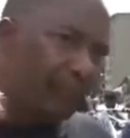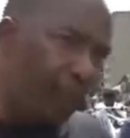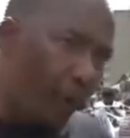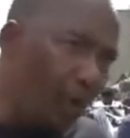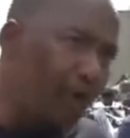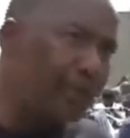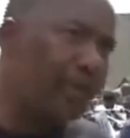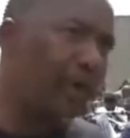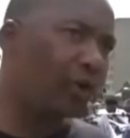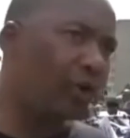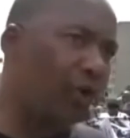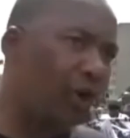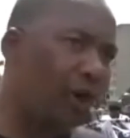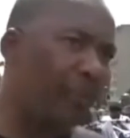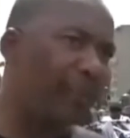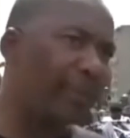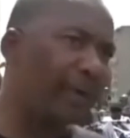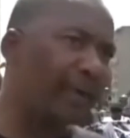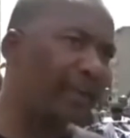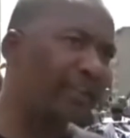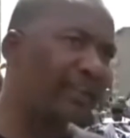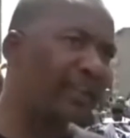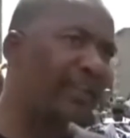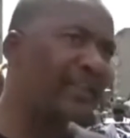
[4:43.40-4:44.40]
both the
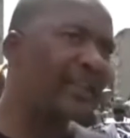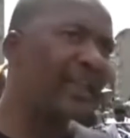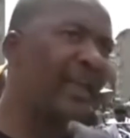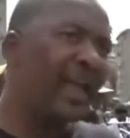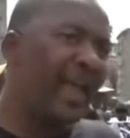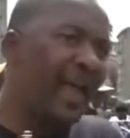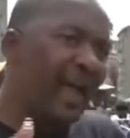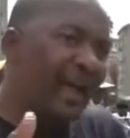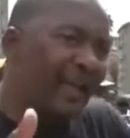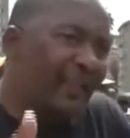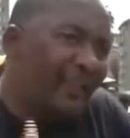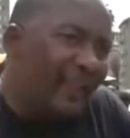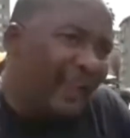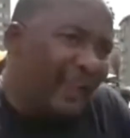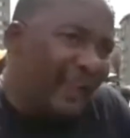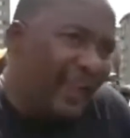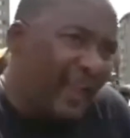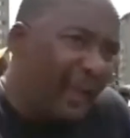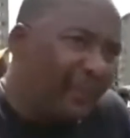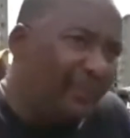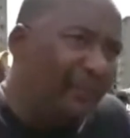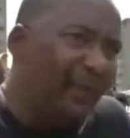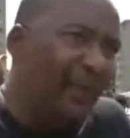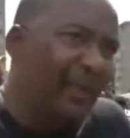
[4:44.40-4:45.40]
corporations, and the
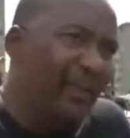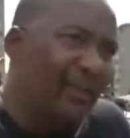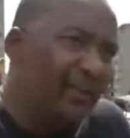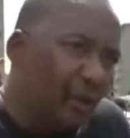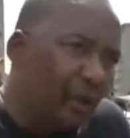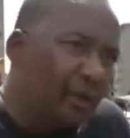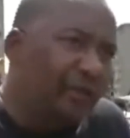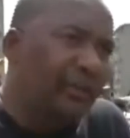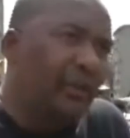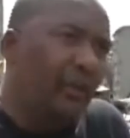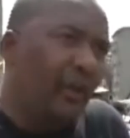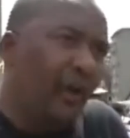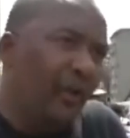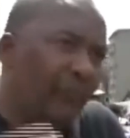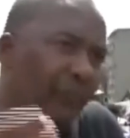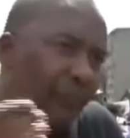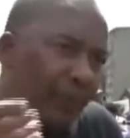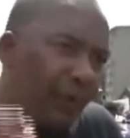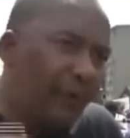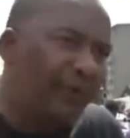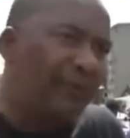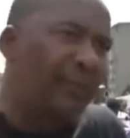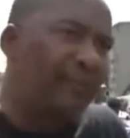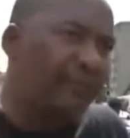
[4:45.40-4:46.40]
capitalist logic
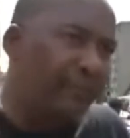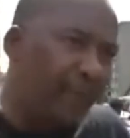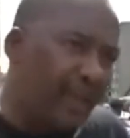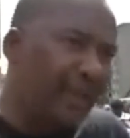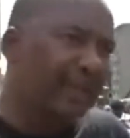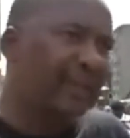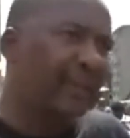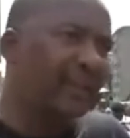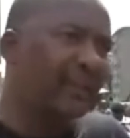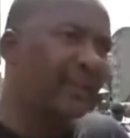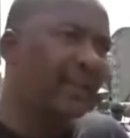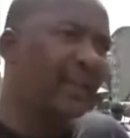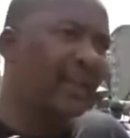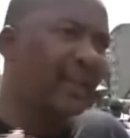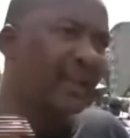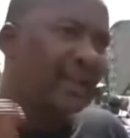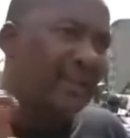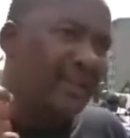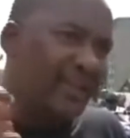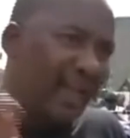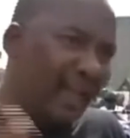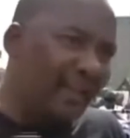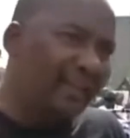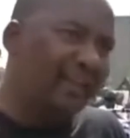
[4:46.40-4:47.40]
of profit-making
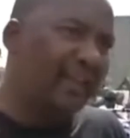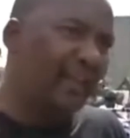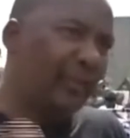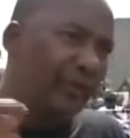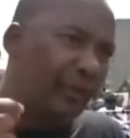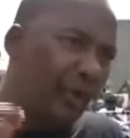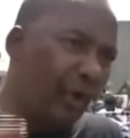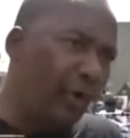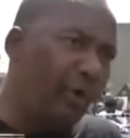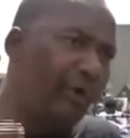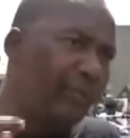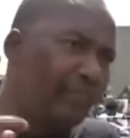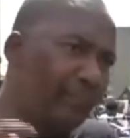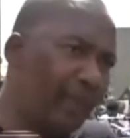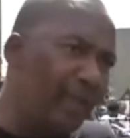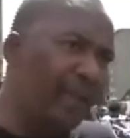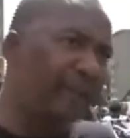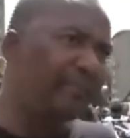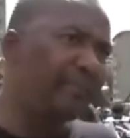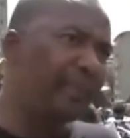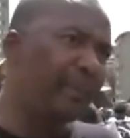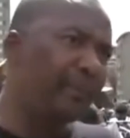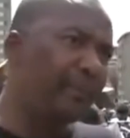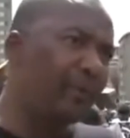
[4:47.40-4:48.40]
that is throwing
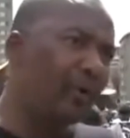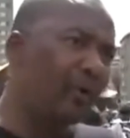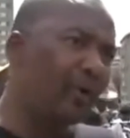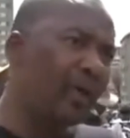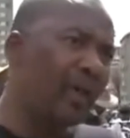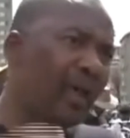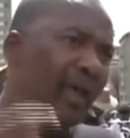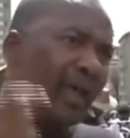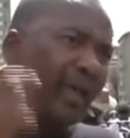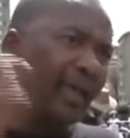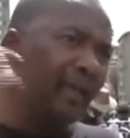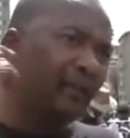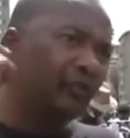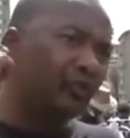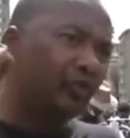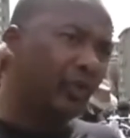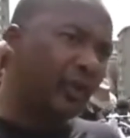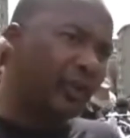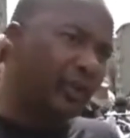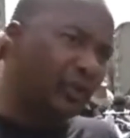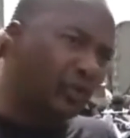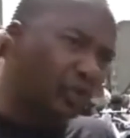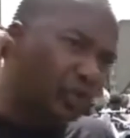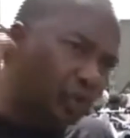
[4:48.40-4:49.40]
many people
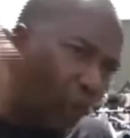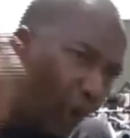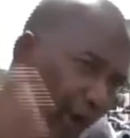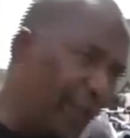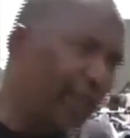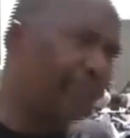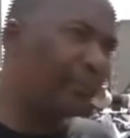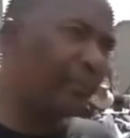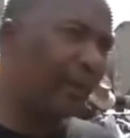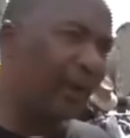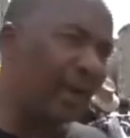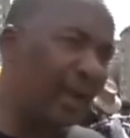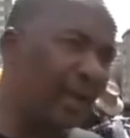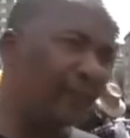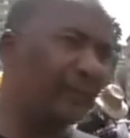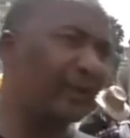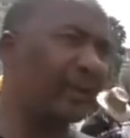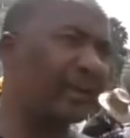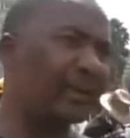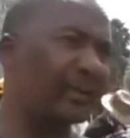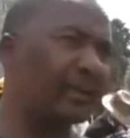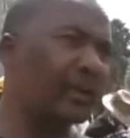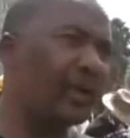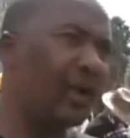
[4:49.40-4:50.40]
into intolerable
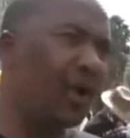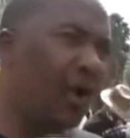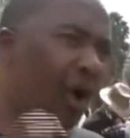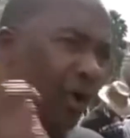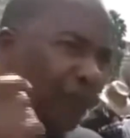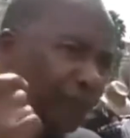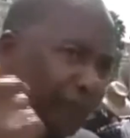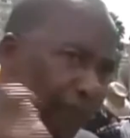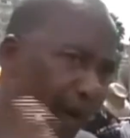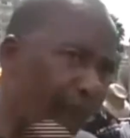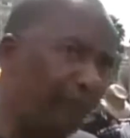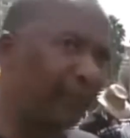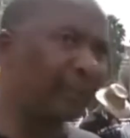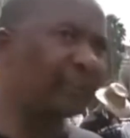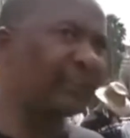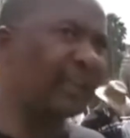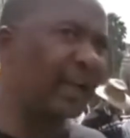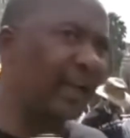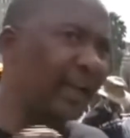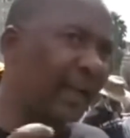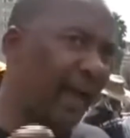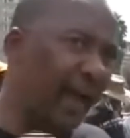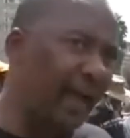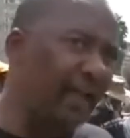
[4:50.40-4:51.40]
levels of
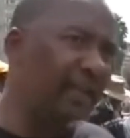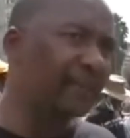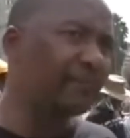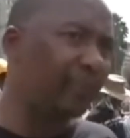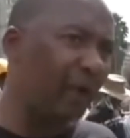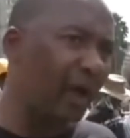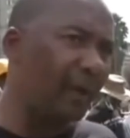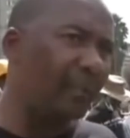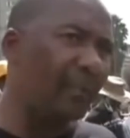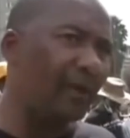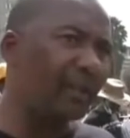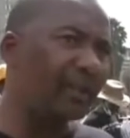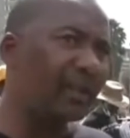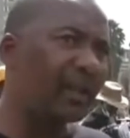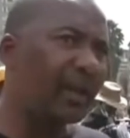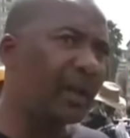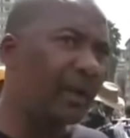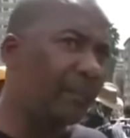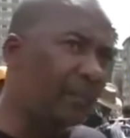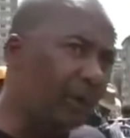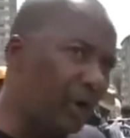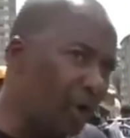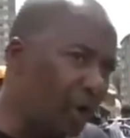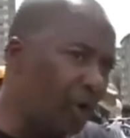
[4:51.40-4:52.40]
poverty and unemployment,
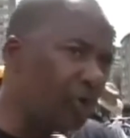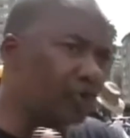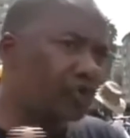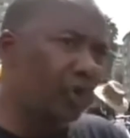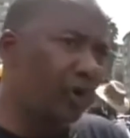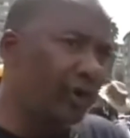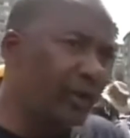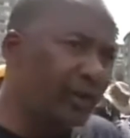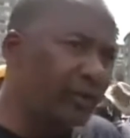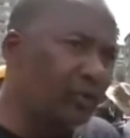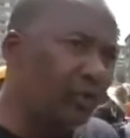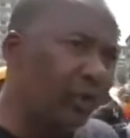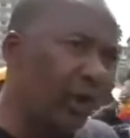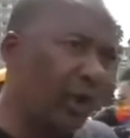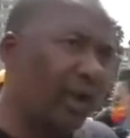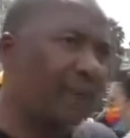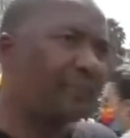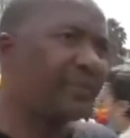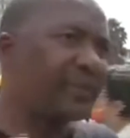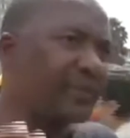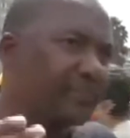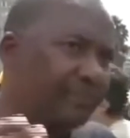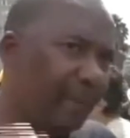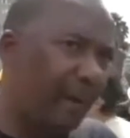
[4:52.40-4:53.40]
but also is
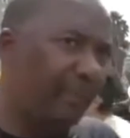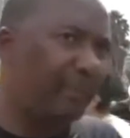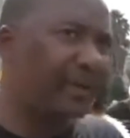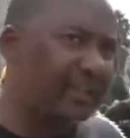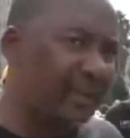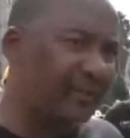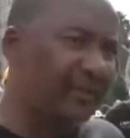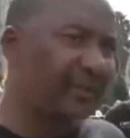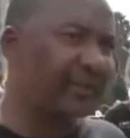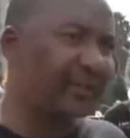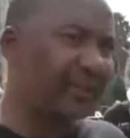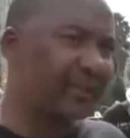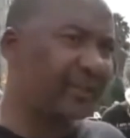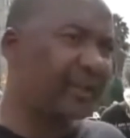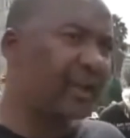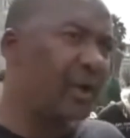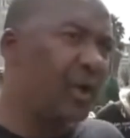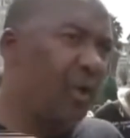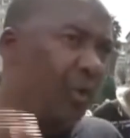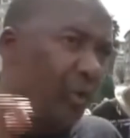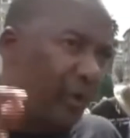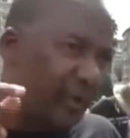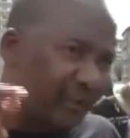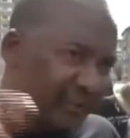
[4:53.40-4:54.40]
collapsing public services.
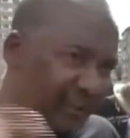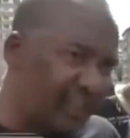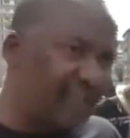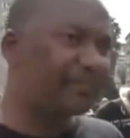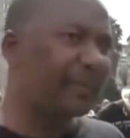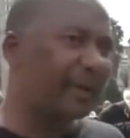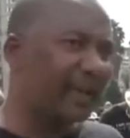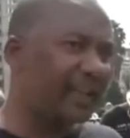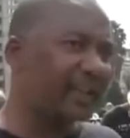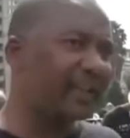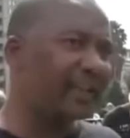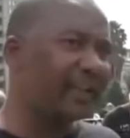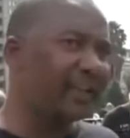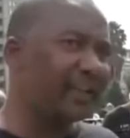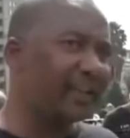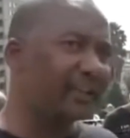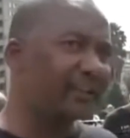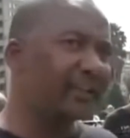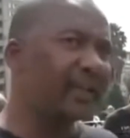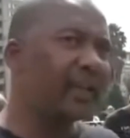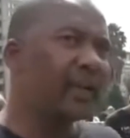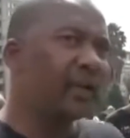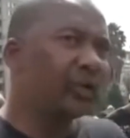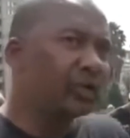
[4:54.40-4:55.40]
We desperately
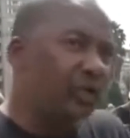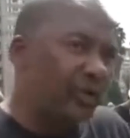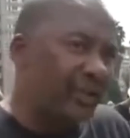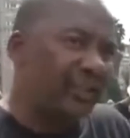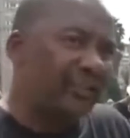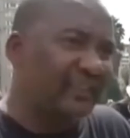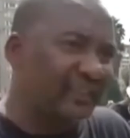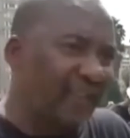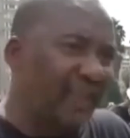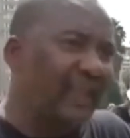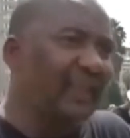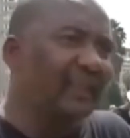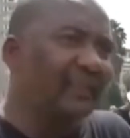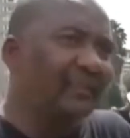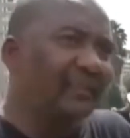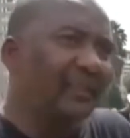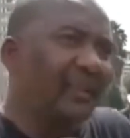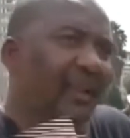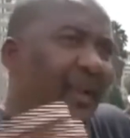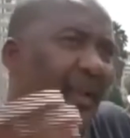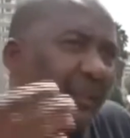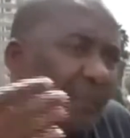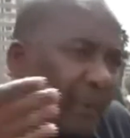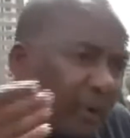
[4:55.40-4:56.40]
need to
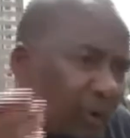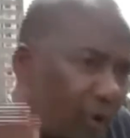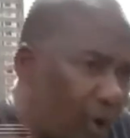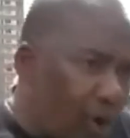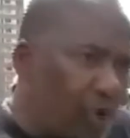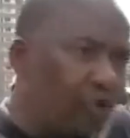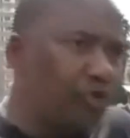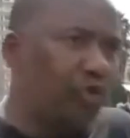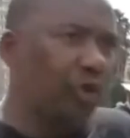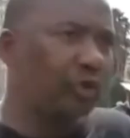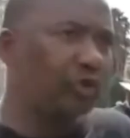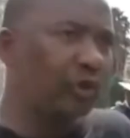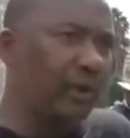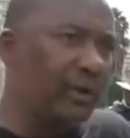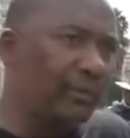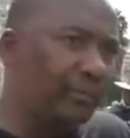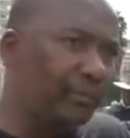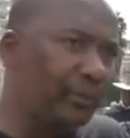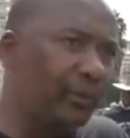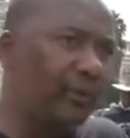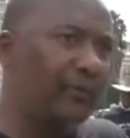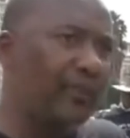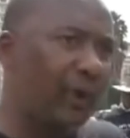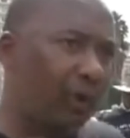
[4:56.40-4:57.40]
sustain, but also to
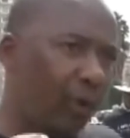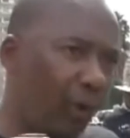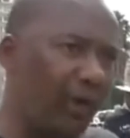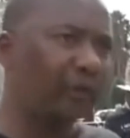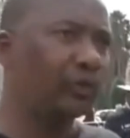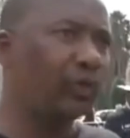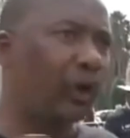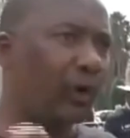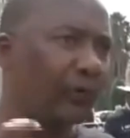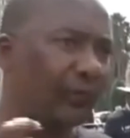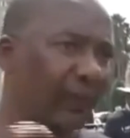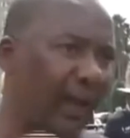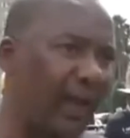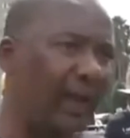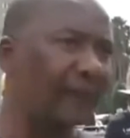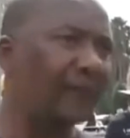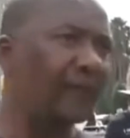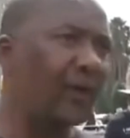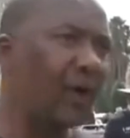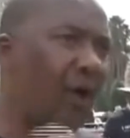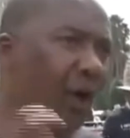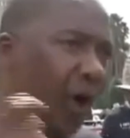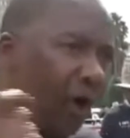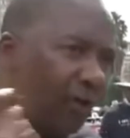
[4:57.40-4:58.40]
improve the quality of
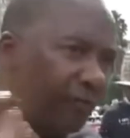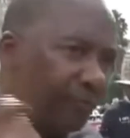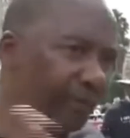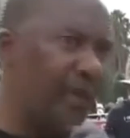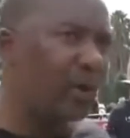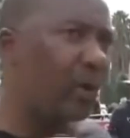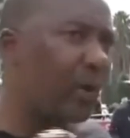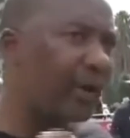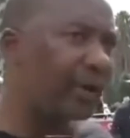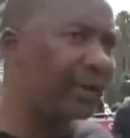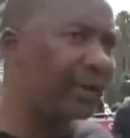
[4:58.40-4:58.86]
life of many